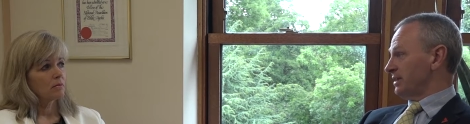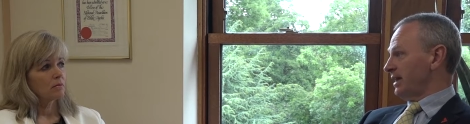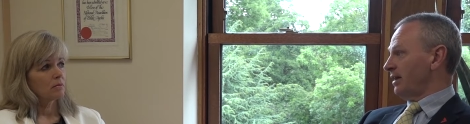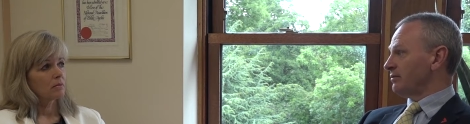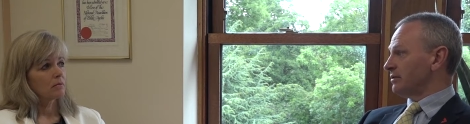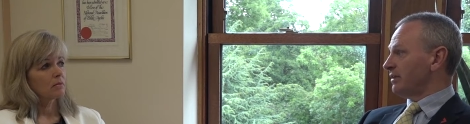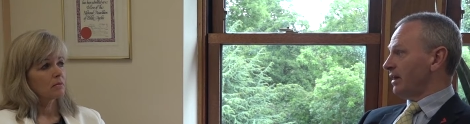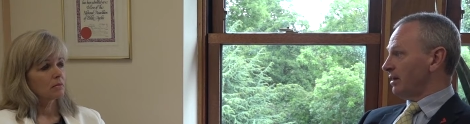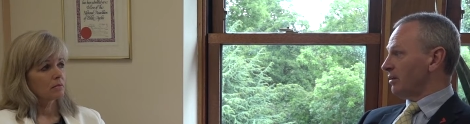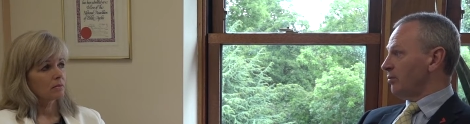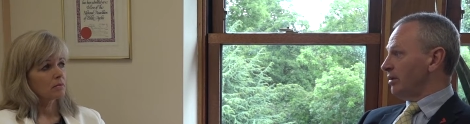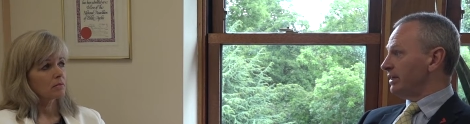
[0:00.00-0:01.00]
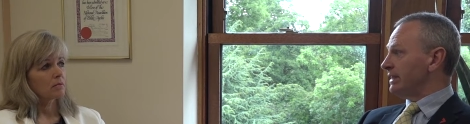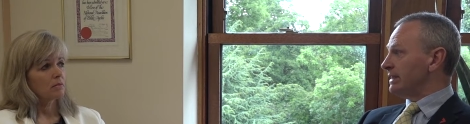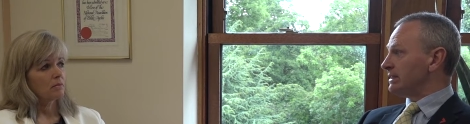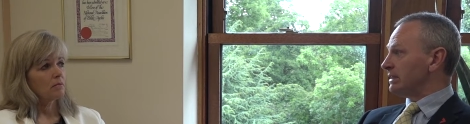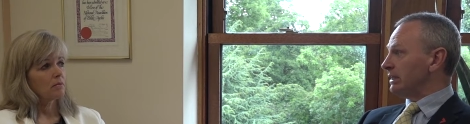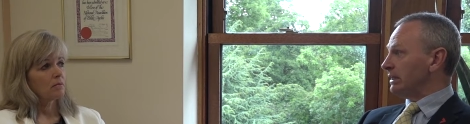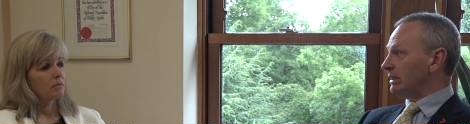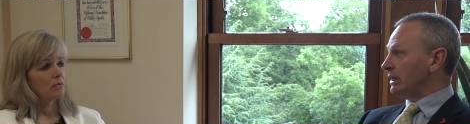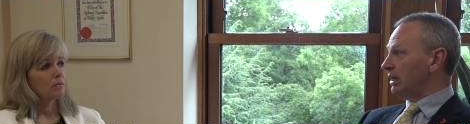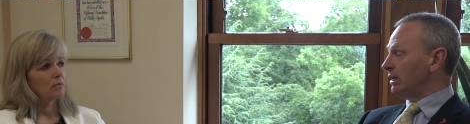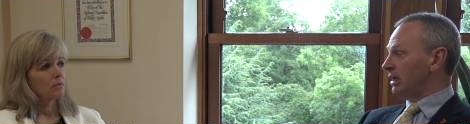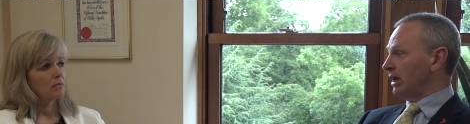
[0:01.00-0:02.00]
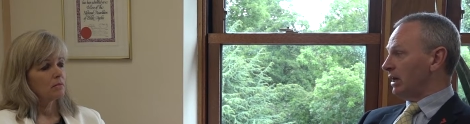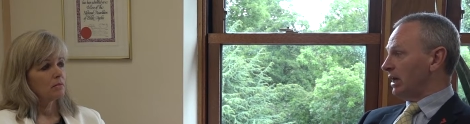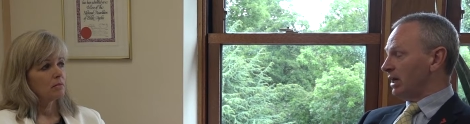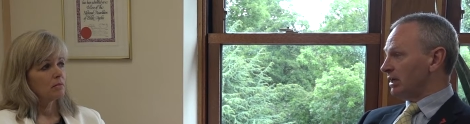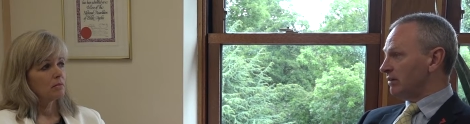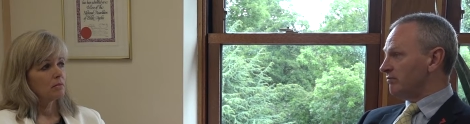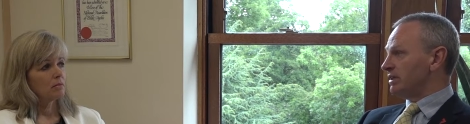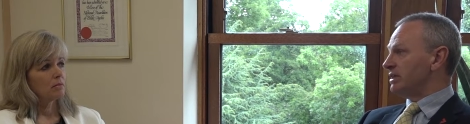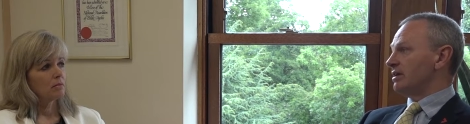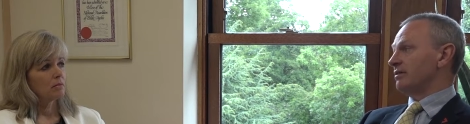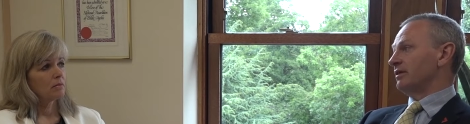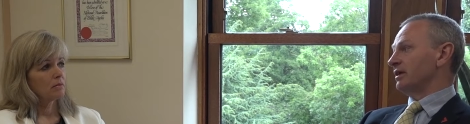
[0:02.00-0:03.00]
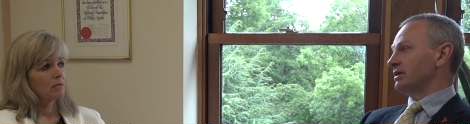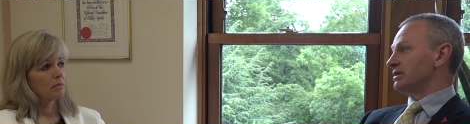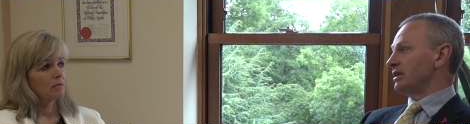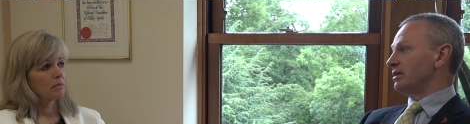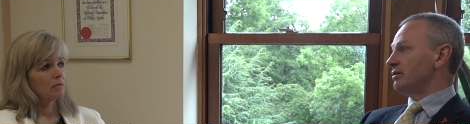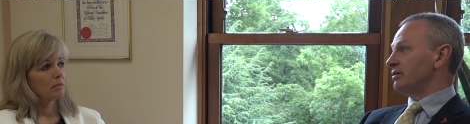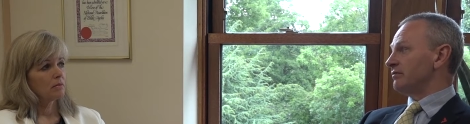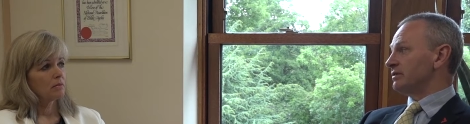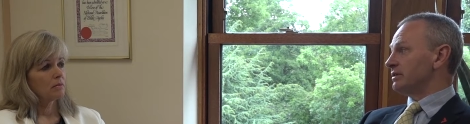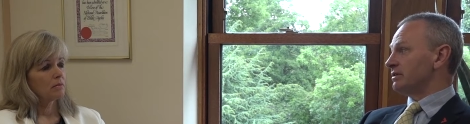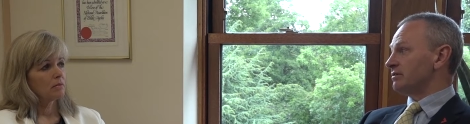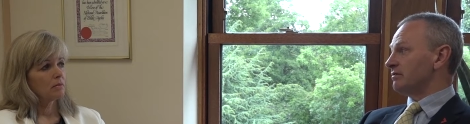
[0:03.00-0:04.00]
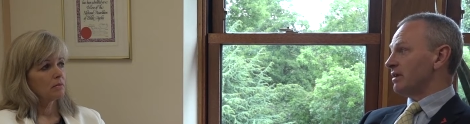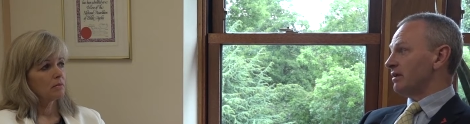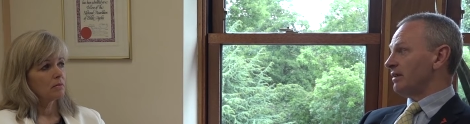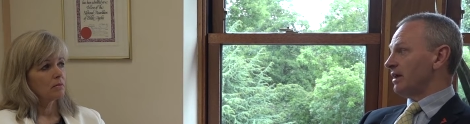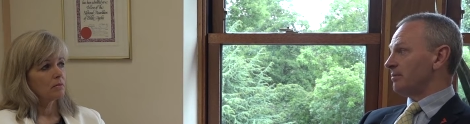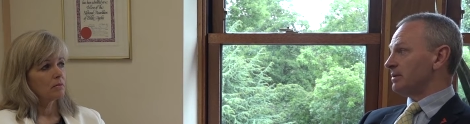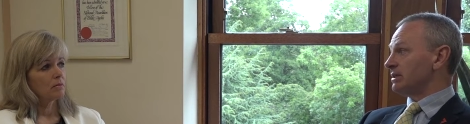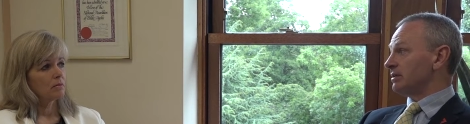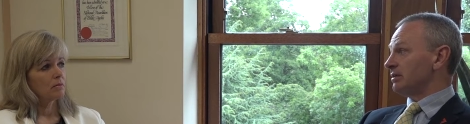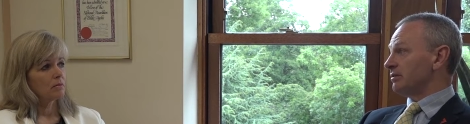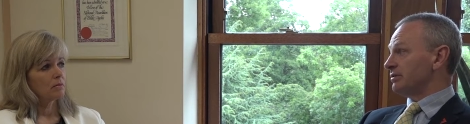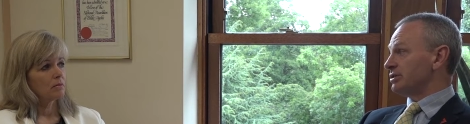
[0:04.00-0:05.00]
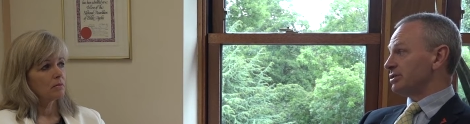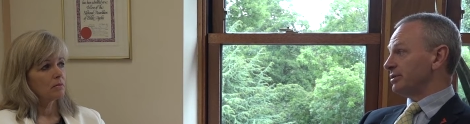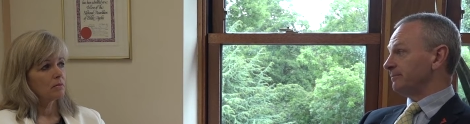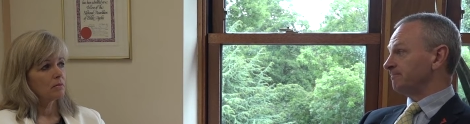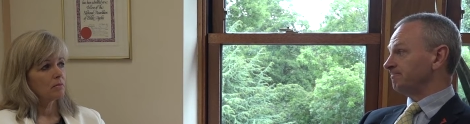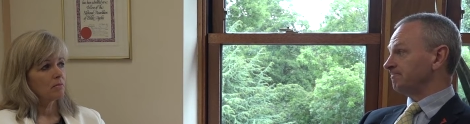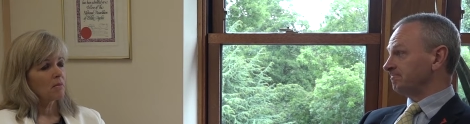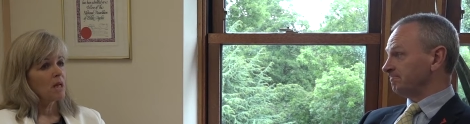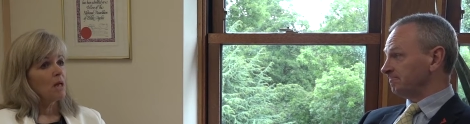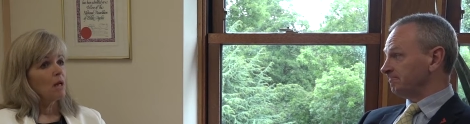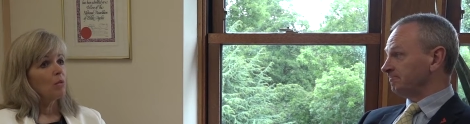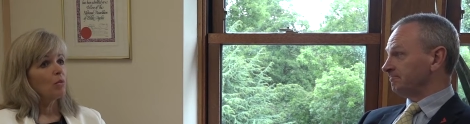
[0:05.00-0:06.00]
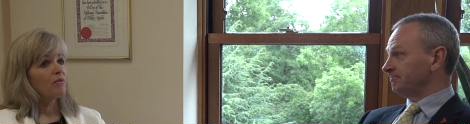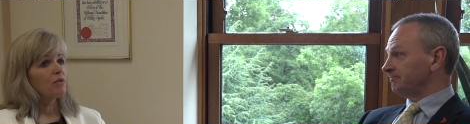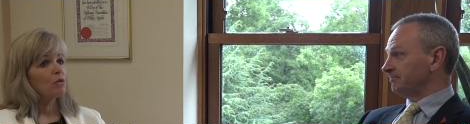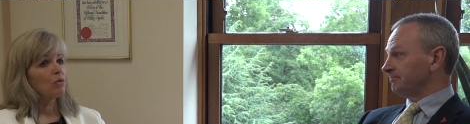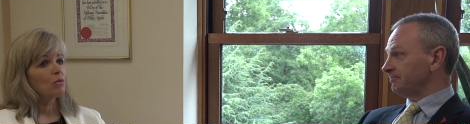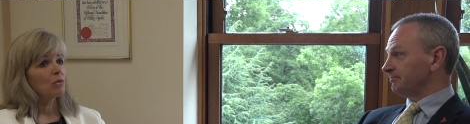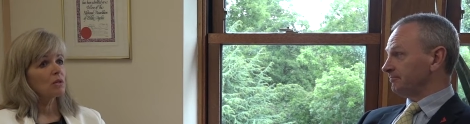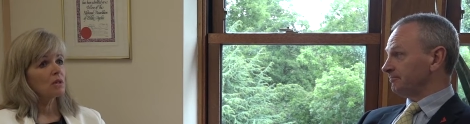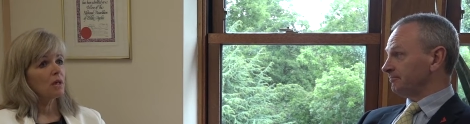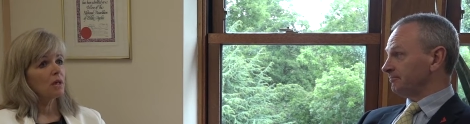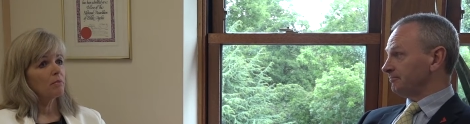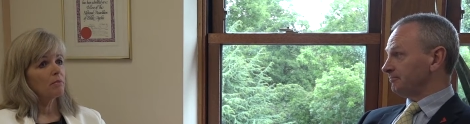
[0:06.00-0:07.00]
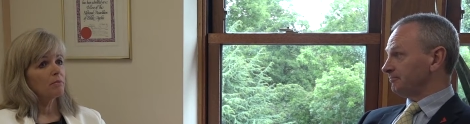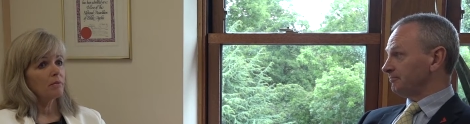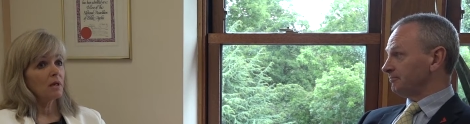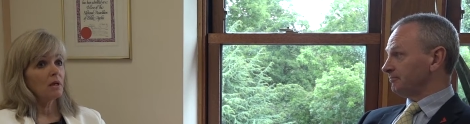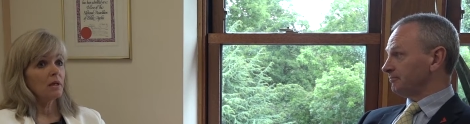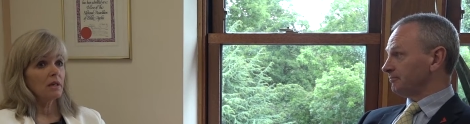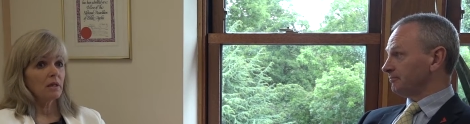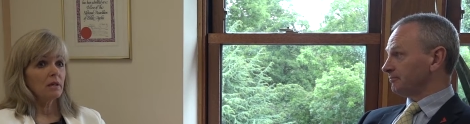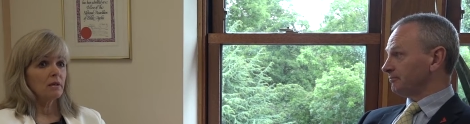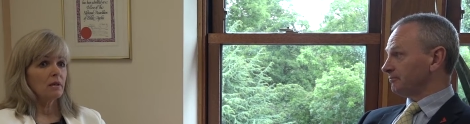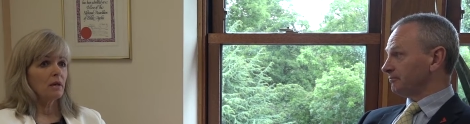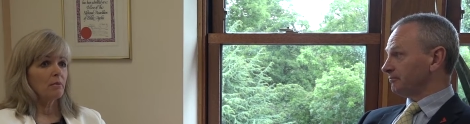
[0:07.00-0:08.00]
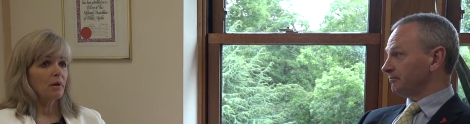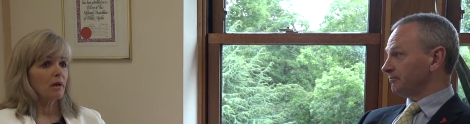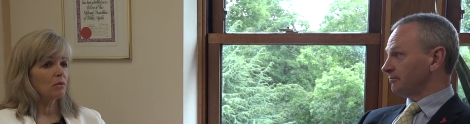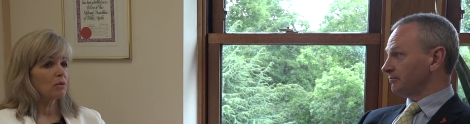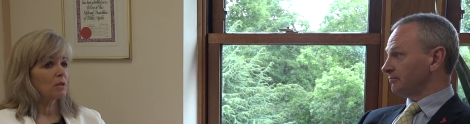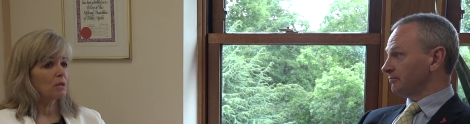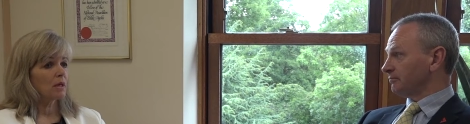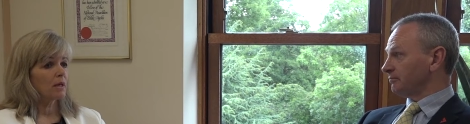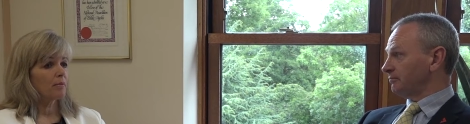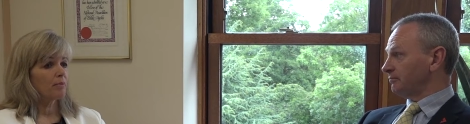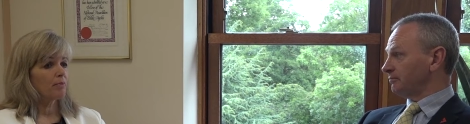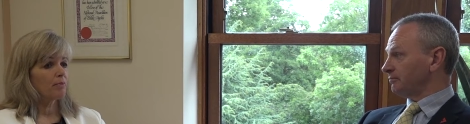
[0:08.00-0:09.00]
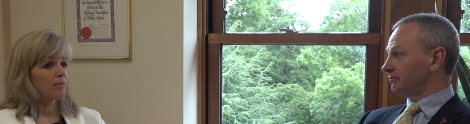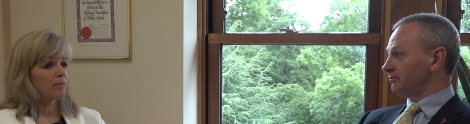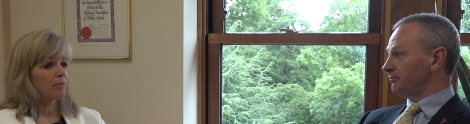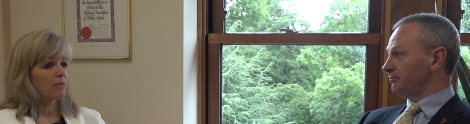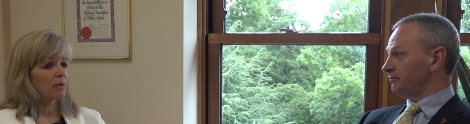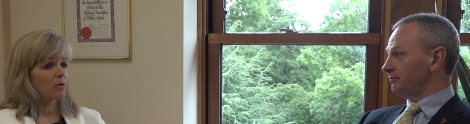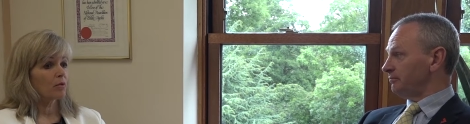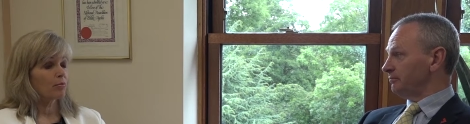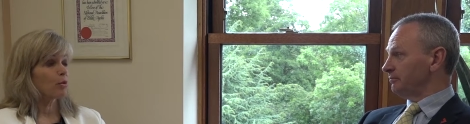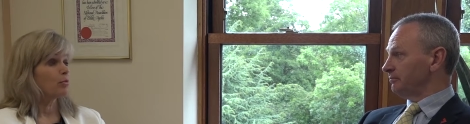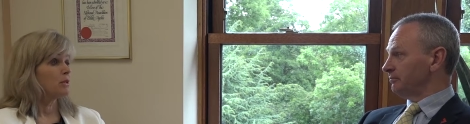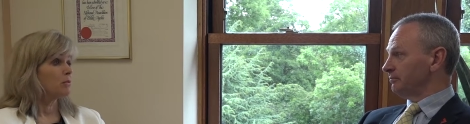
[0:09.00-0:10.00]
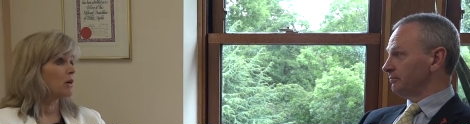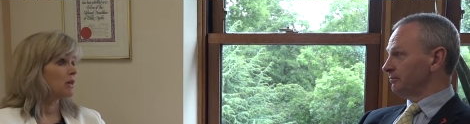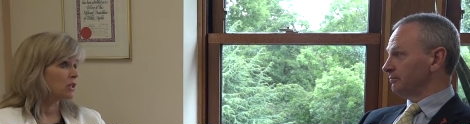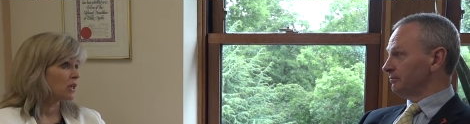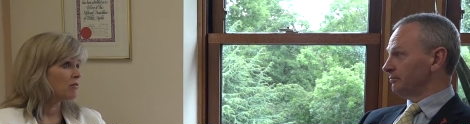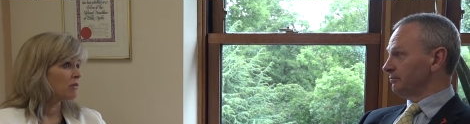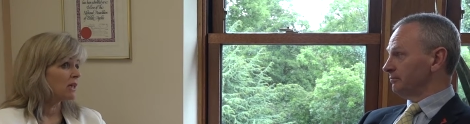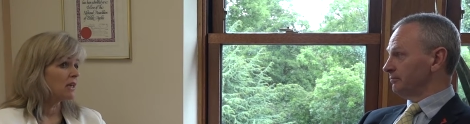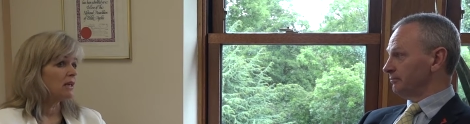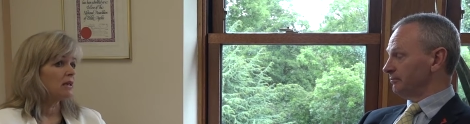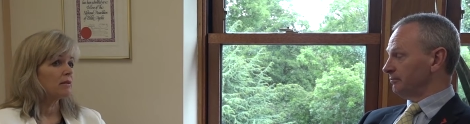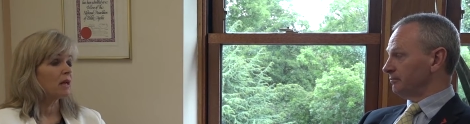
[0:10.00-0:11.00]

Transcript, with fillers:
Speaker 1: counter that quite easily. I, I, I really don't think there's any nervousness around that particular issue.
Speaker 2: We've talked um, earlier about um, property market generally
Speaker 1: mm. and